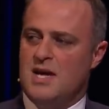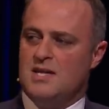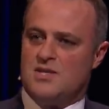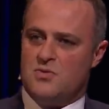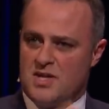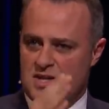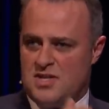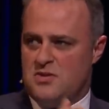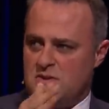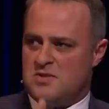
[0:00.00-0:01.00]
So we're
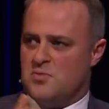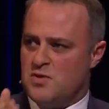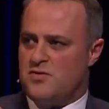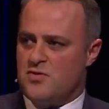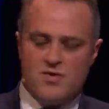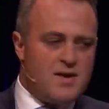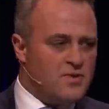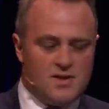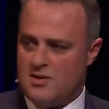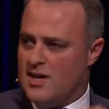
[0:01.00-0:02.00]
continuing to move through
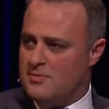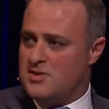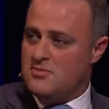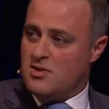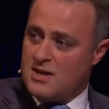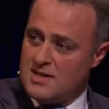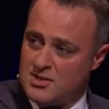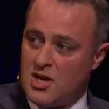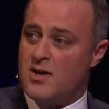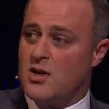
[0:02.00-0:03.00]
rapidly. And you're 100% right, it is
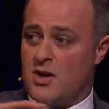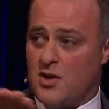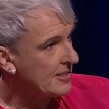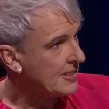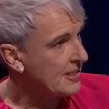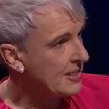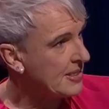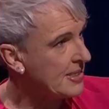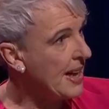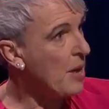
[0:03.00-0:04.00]
going on a curve and it
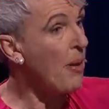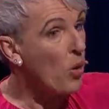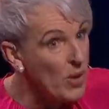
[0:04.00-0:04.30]
is getting much faster.